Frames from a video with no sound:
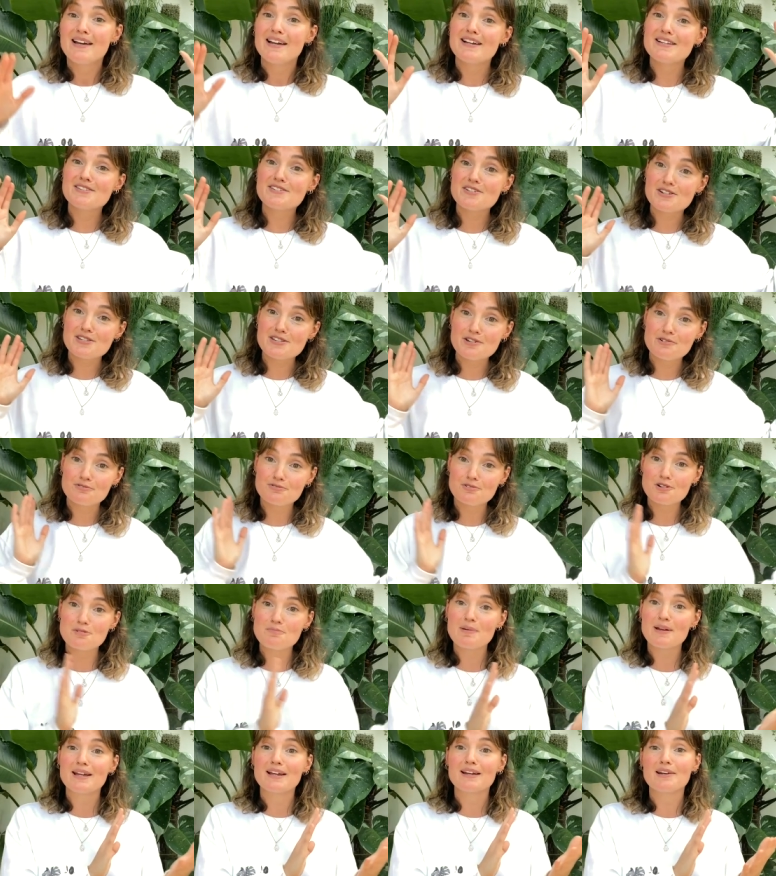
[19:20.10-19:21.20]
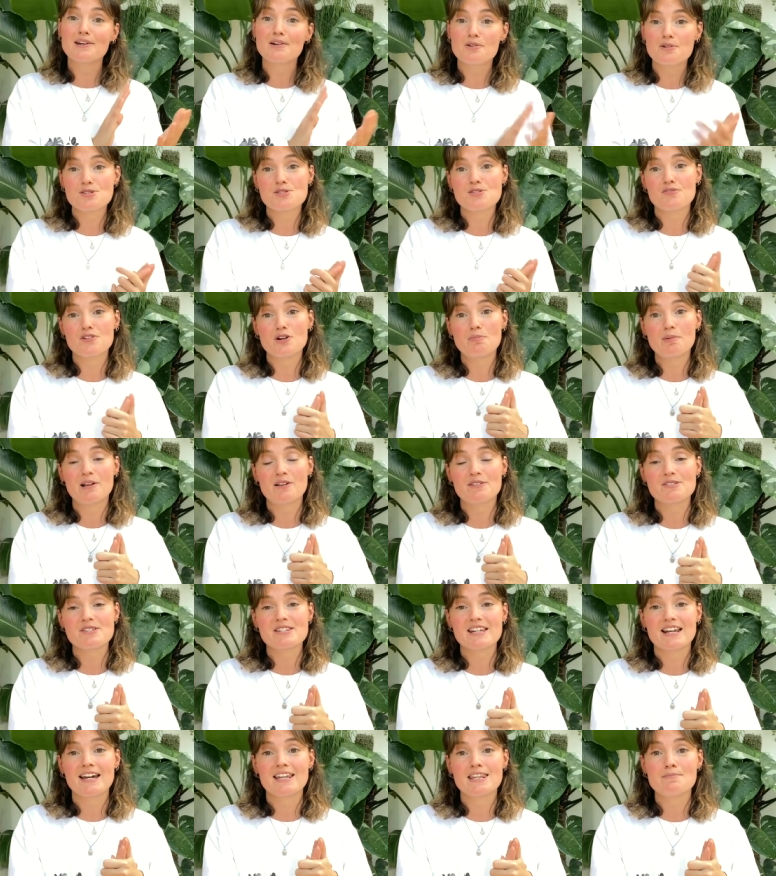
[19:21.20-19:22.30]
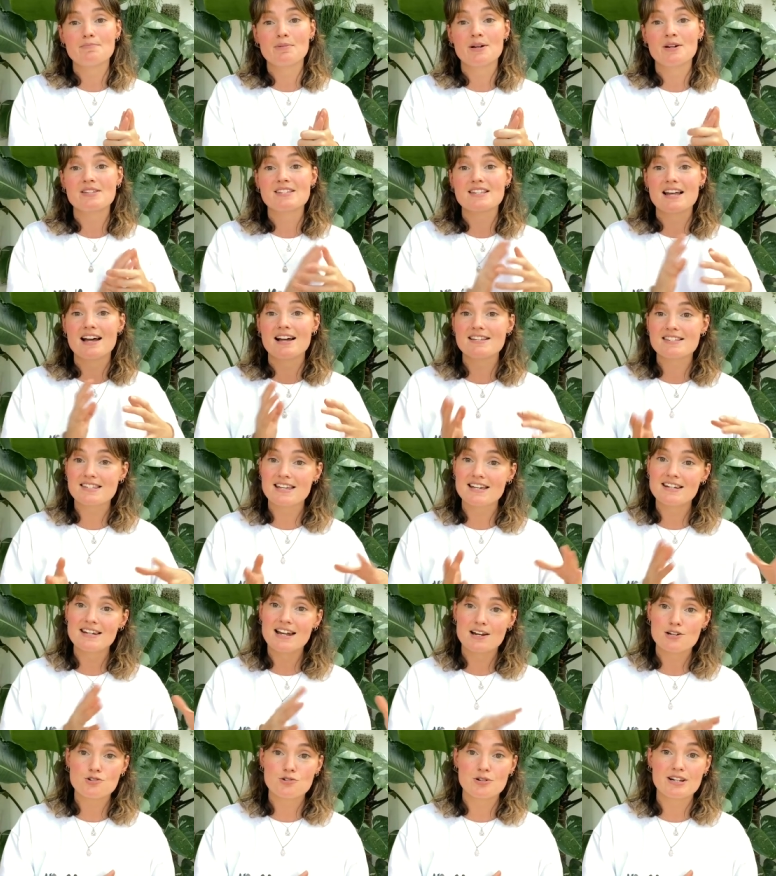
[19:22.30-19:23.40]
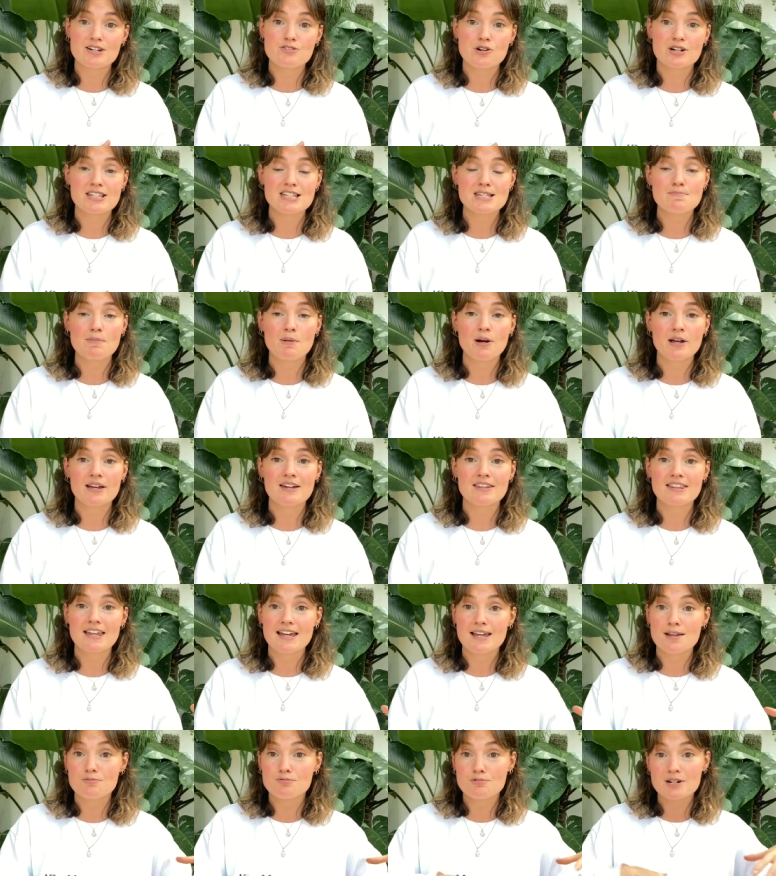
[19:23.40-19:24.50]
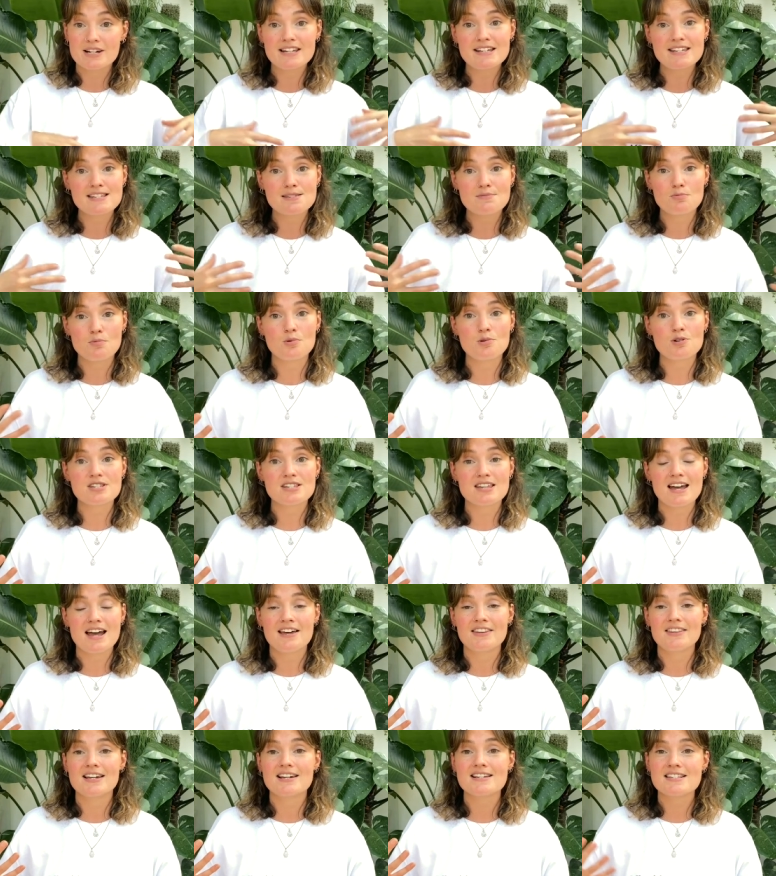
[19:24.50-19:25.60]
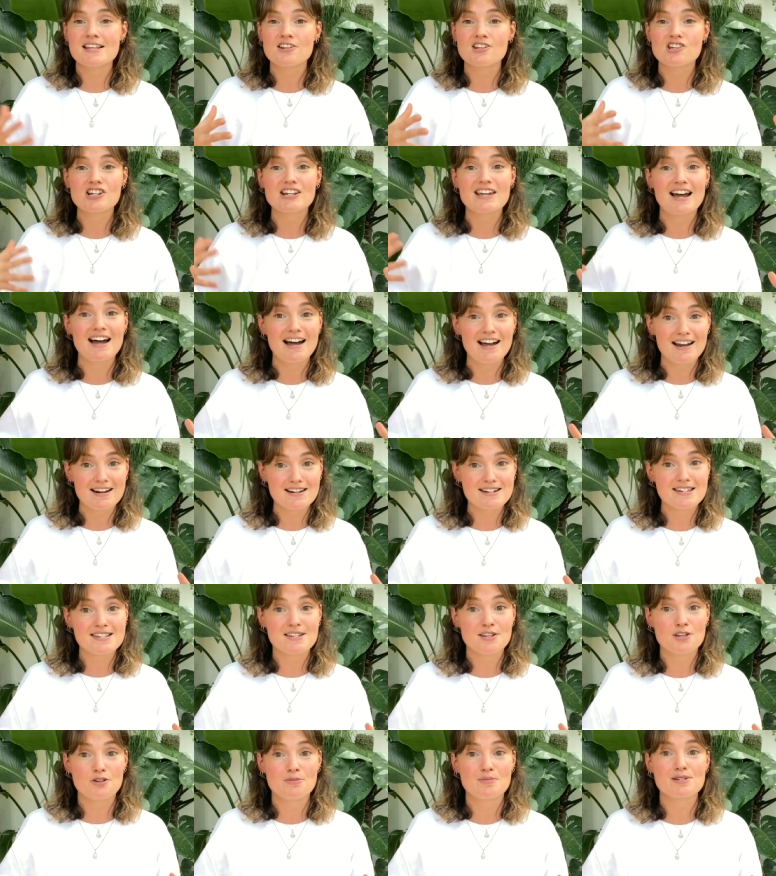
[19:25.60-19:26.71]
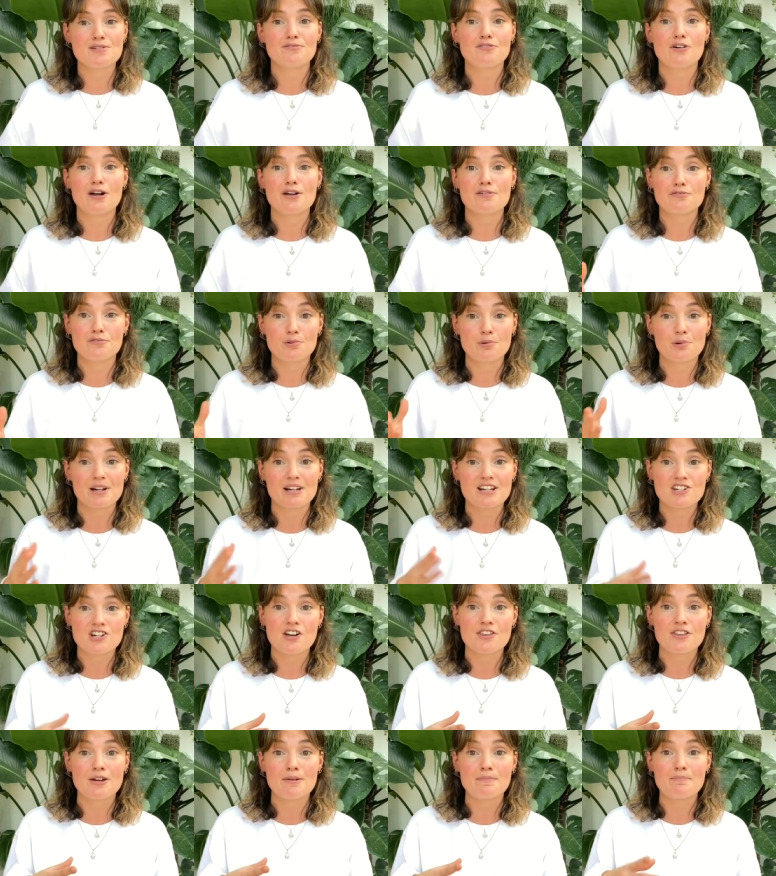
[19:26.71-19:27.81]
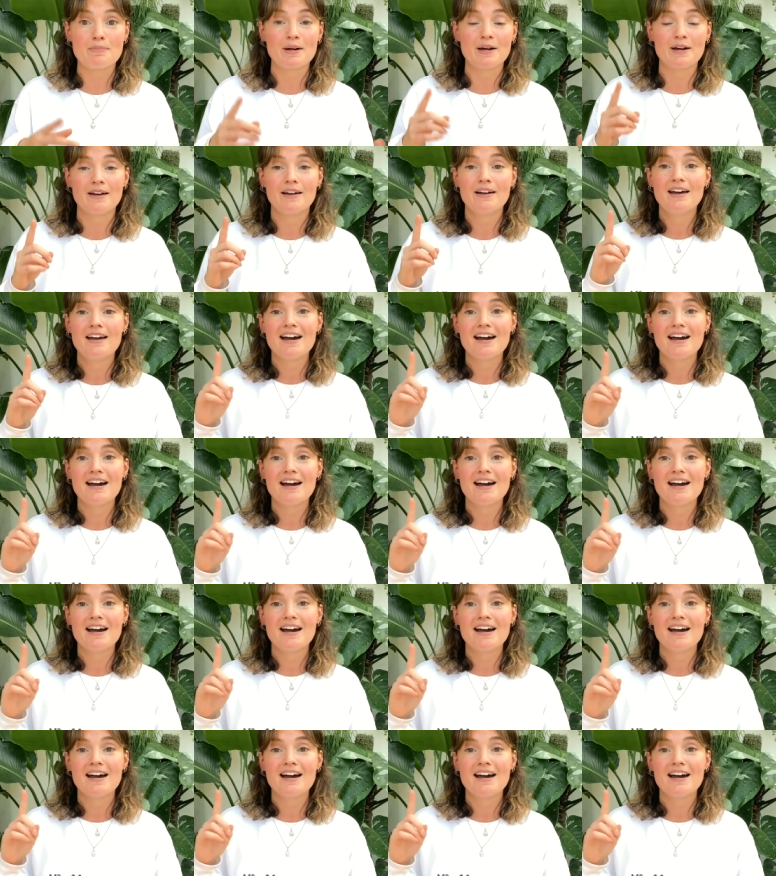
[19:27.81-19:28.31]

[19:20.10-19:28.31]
is just grouping lots of your plants together, because as they naturally transpire, they release water and they essentially act as a humidifier for each other. But